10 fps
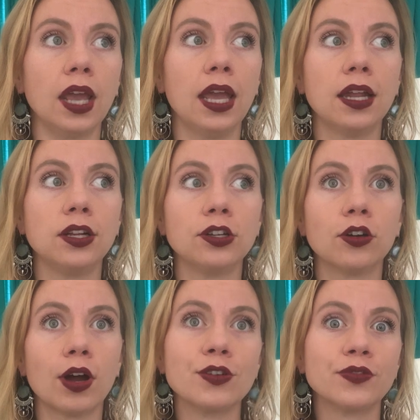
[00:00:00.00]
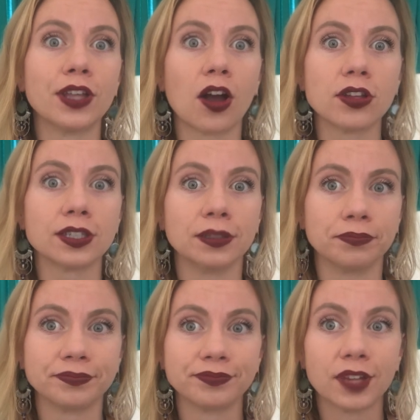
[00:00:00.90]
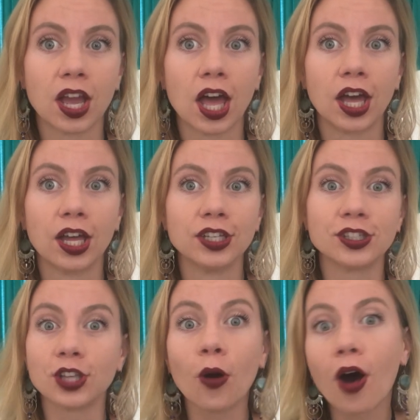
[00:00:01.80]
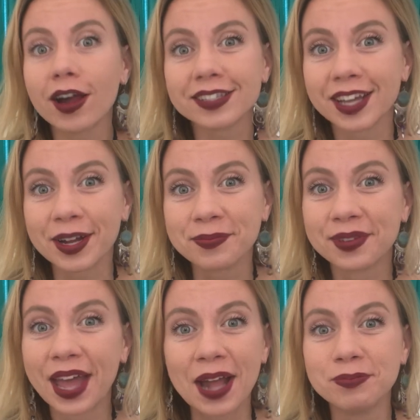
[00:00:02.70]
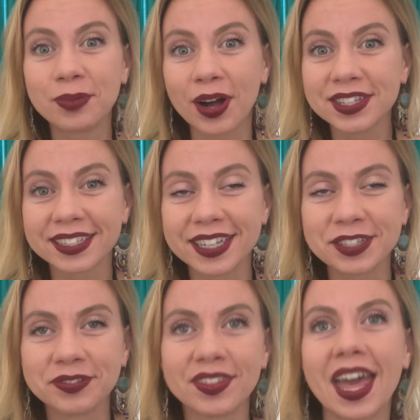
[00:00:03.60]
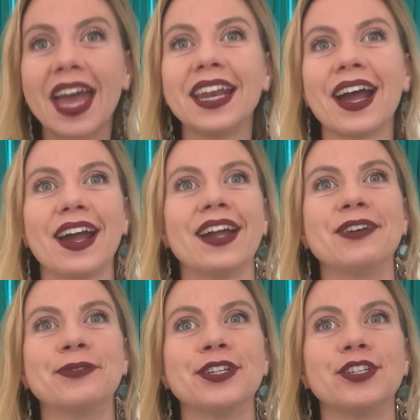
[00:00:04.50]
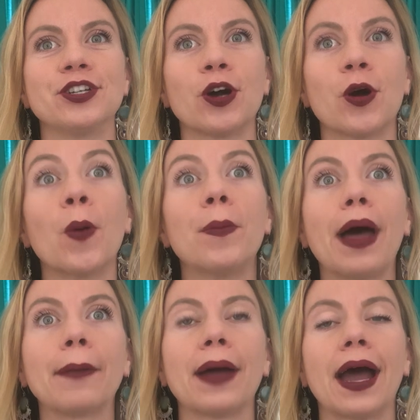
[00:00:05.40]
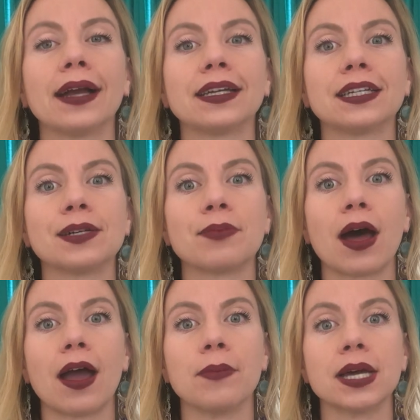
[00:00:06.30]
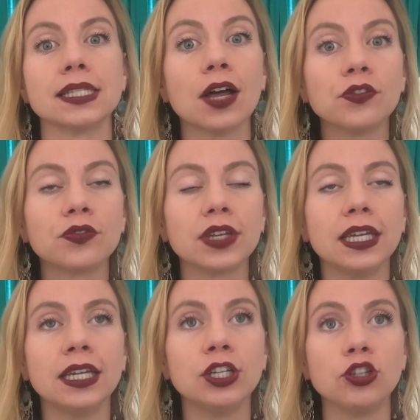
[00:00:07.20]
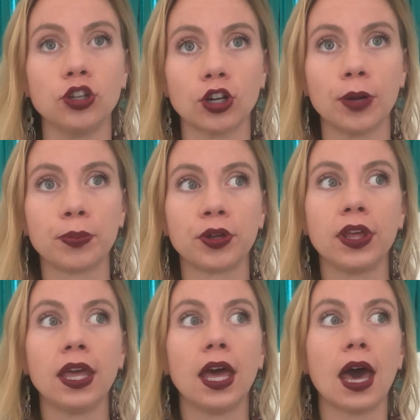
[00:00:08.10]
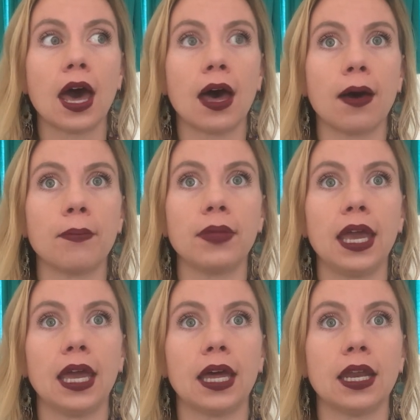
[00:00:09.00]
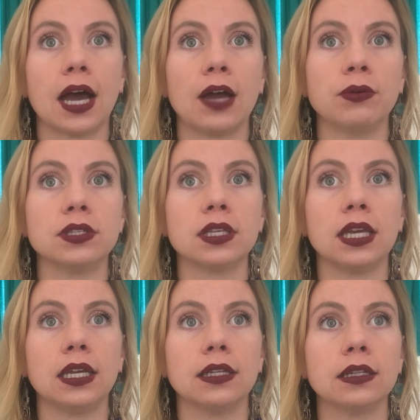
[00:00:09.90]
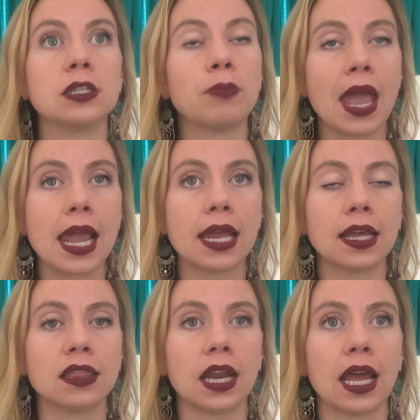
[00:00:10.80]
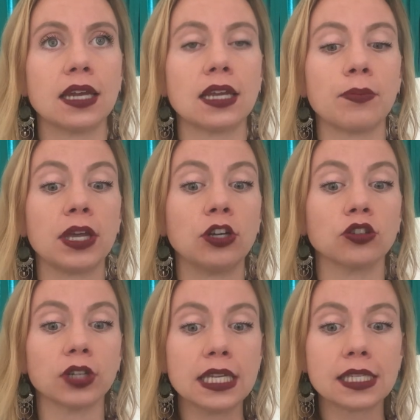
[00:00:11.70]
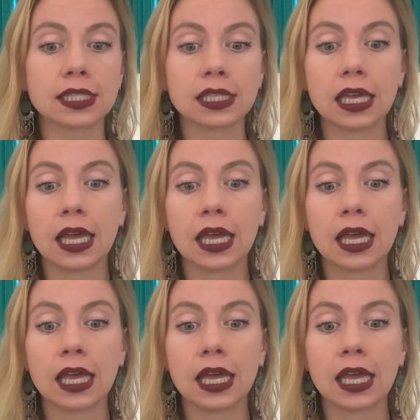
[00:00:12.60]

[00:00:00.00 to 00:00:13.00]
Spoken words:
I was feeling awesome. So awesome and positive that I went to go backpack by myself in Europe. And I was in Spain and then I ended up in Greece.